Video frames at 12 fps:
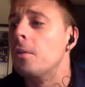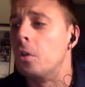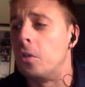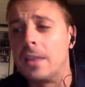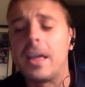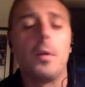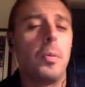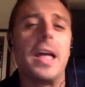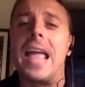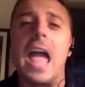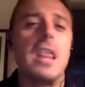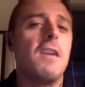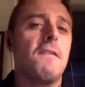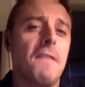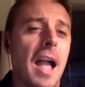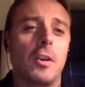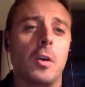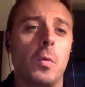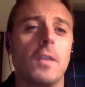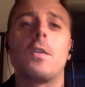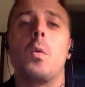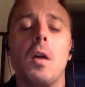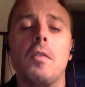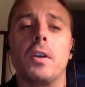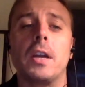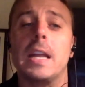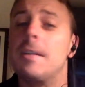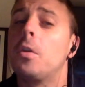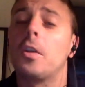Do you think that'll play any factor whatsoever,